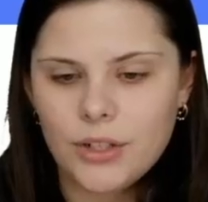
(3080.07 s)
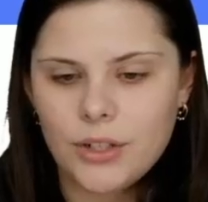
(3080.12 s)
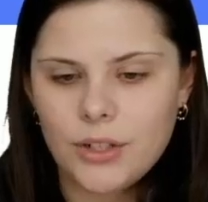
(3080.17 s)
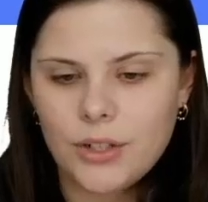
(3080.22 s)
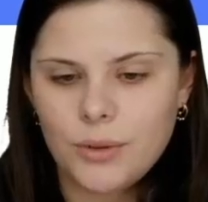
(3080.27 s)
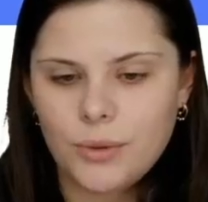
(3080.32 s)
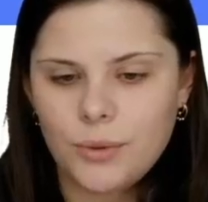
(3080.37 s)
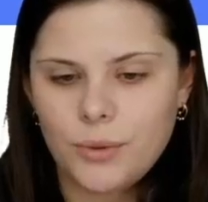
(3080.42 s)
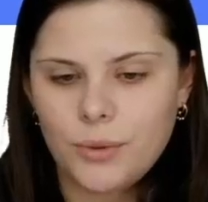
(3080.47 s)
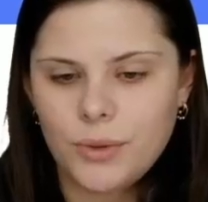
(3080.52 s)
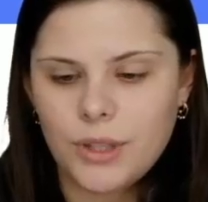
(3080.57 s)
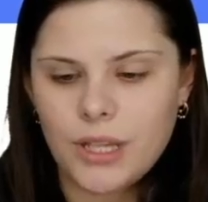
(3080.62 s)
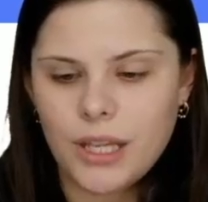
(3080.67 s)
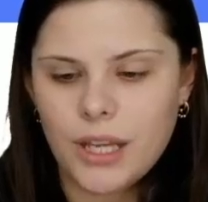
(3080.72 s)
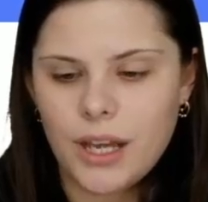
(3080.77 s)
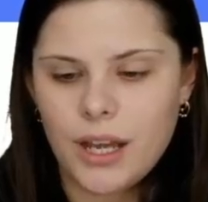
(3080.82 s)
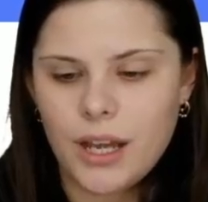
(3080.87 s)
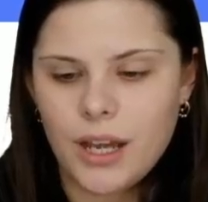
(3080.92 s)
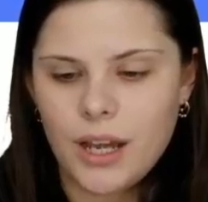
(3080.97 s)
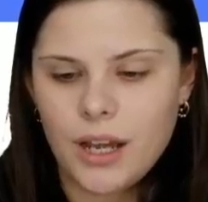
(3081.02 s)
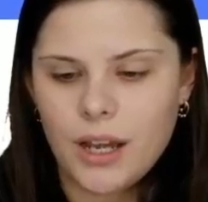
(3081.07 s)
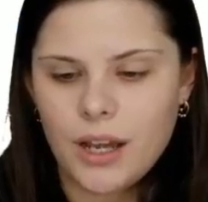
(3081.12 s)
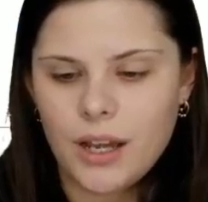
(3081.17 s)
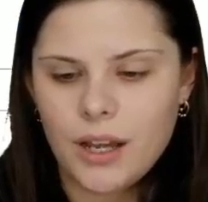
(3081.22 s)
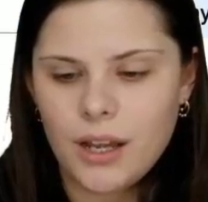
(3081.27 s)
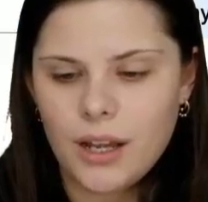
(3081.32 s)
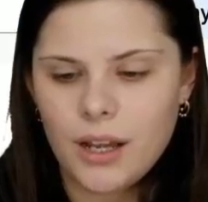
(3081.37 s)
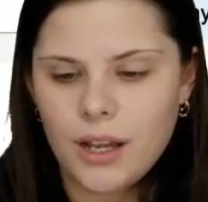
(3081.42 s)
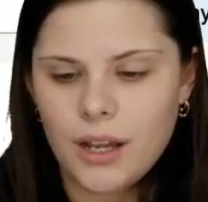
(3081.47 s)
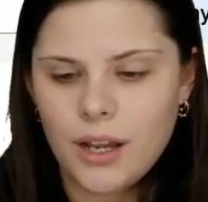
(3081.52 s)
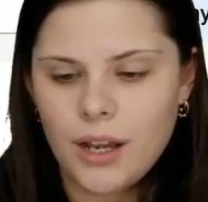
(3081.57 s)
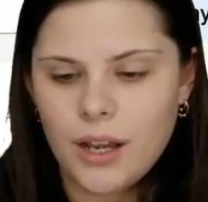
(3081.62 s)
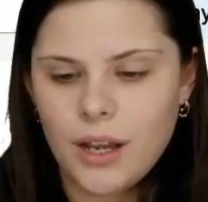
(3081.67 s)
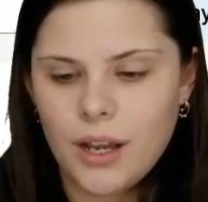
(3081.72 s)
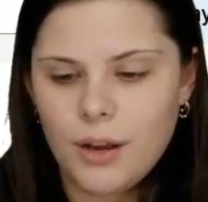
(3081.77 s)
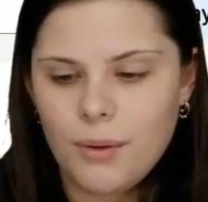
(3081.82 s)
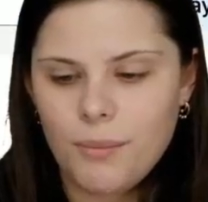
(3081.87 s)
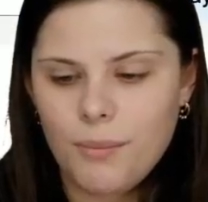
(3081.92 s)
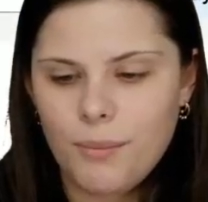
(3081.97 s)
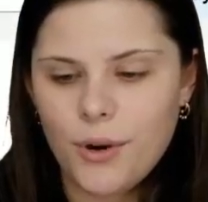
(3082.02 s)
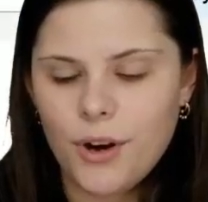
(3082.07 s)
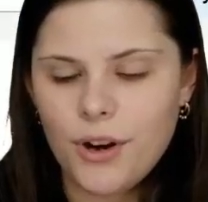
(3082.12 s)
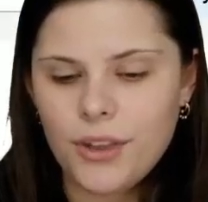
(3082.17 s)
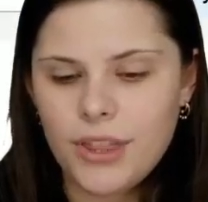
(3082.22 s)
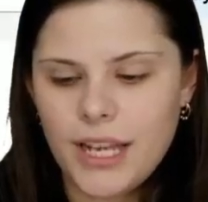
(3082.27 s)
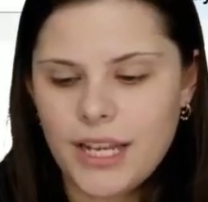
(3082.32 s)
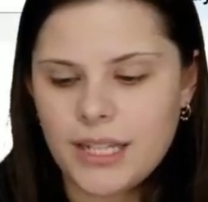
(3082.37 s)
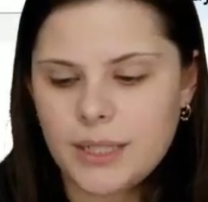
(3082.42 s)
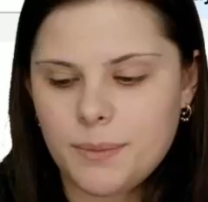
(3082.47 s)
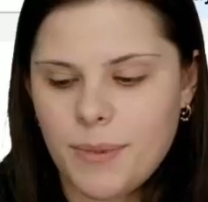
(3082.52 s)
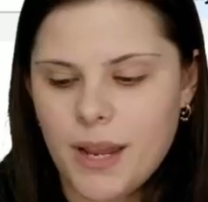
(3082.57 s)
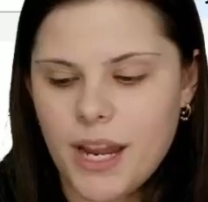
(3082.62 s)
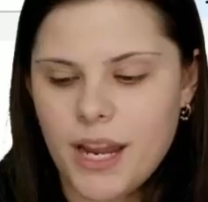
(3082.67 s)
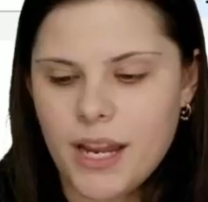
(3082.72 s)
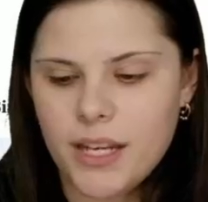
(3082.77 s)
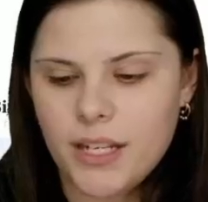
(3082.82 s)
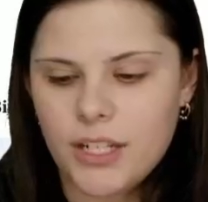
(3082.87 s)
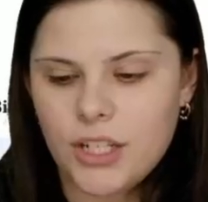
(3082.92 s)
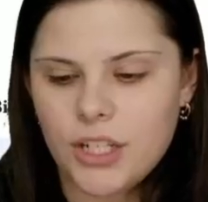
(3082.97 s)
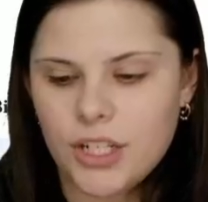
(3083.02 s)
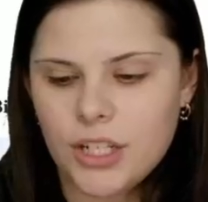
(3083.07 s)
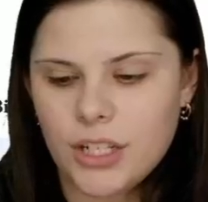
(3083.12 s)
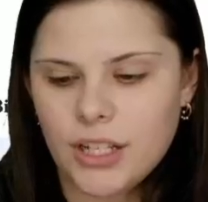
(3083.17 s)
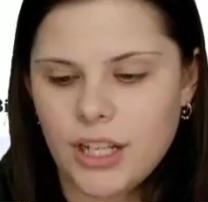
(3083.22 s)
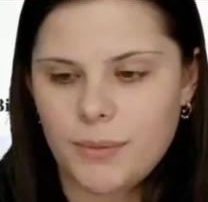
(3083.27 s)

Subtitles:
to the birthdays page.